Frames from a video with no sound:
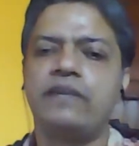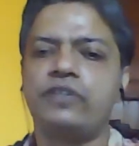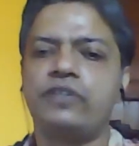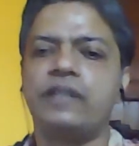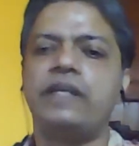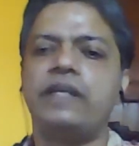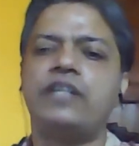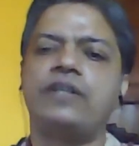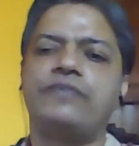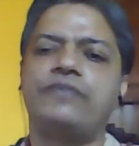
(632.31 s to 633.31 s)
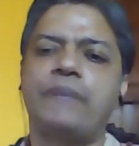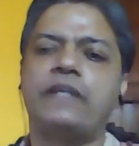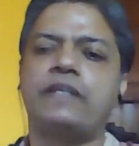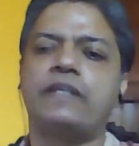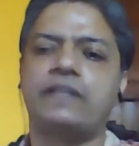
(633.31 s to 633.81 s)
to generation of
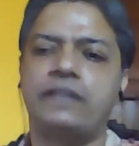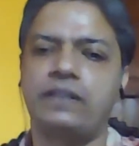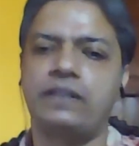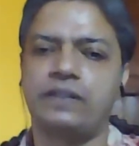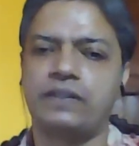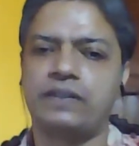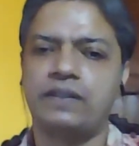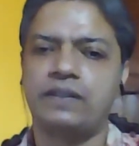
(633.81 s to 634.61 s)
spectators and readers.